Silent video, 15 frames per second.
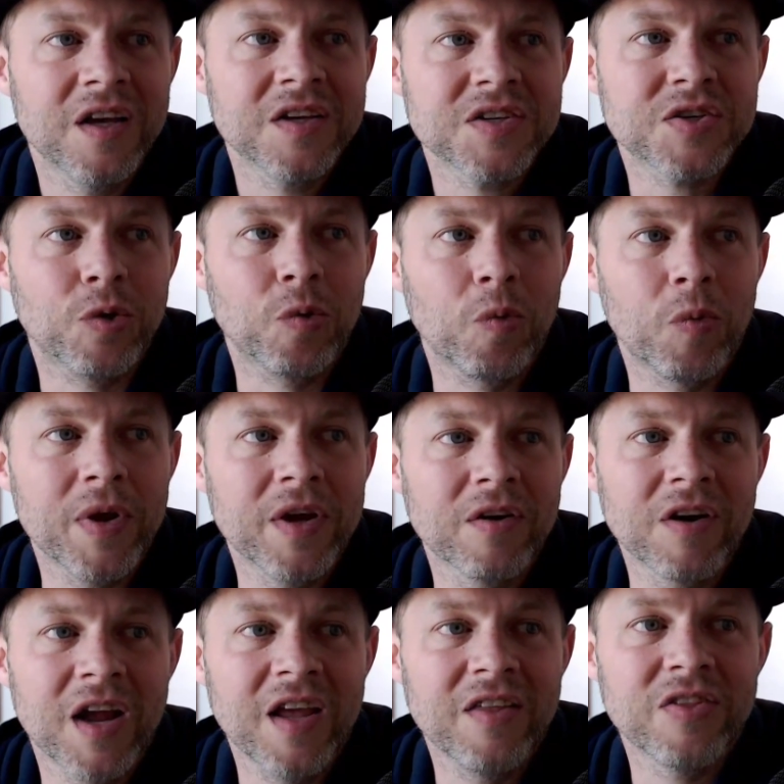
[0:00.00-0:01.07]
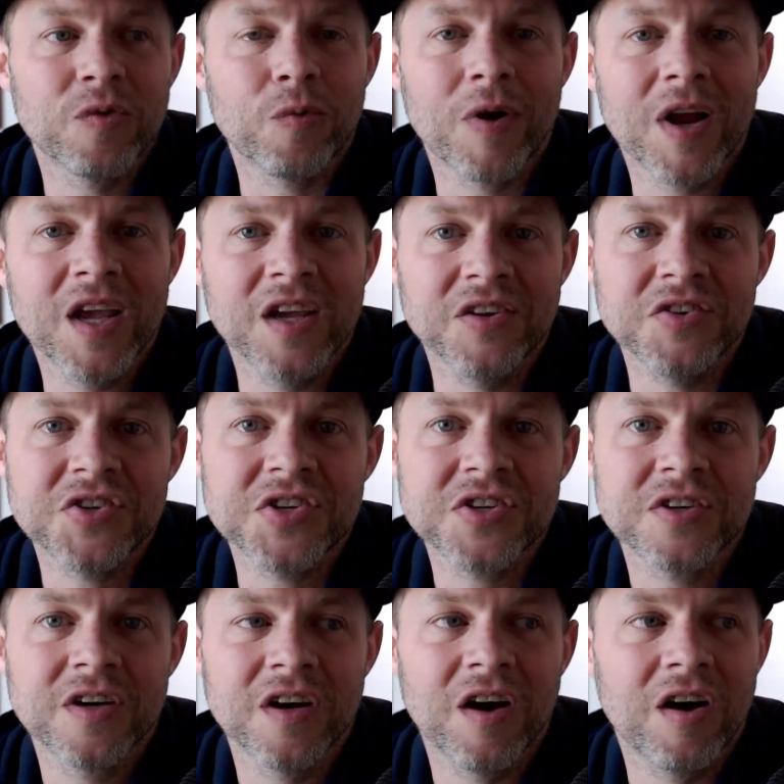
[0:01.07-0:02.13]
So we are in the range
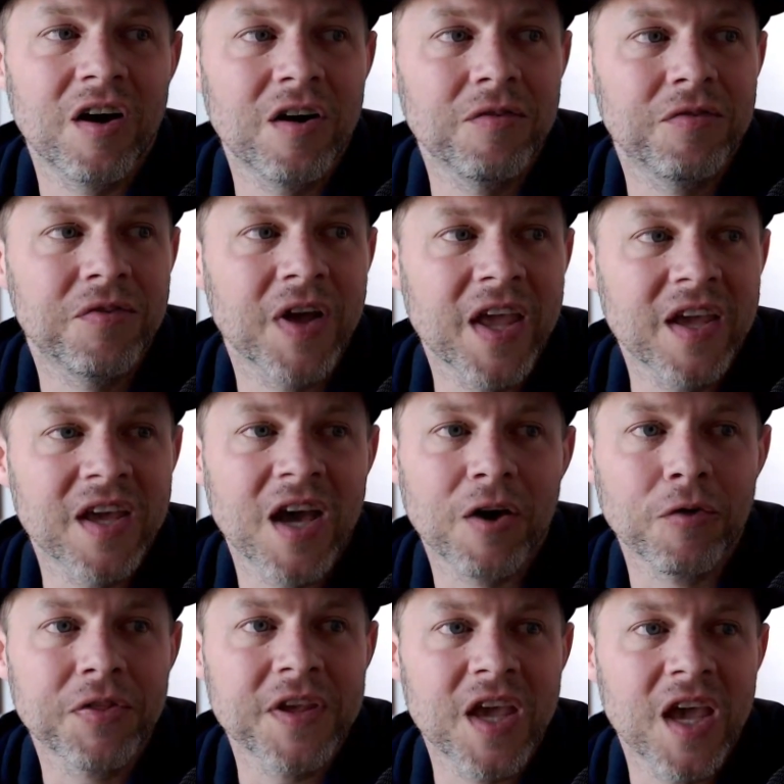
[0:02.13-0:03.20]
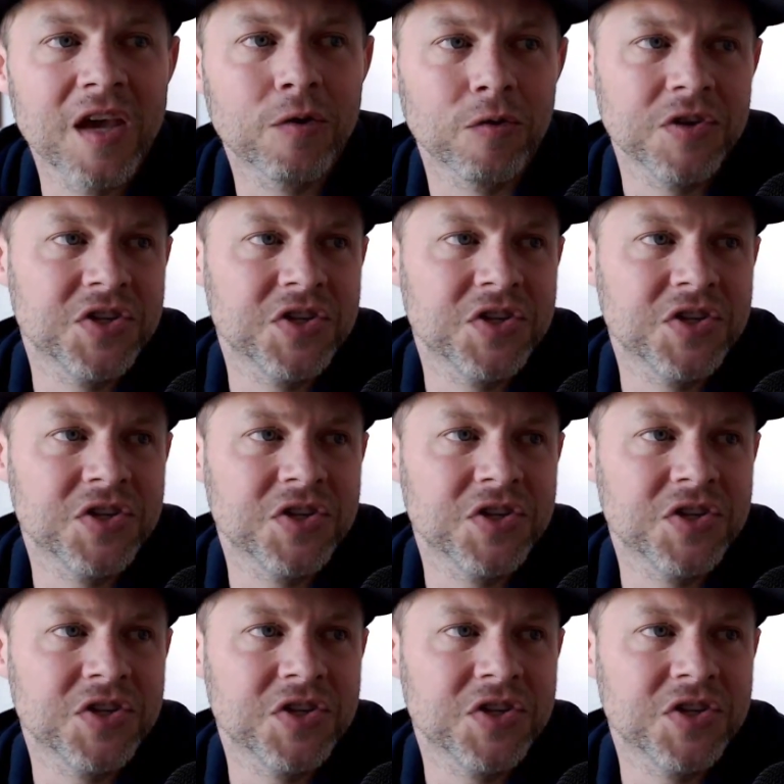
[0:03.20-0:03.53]
of a healthy ankle.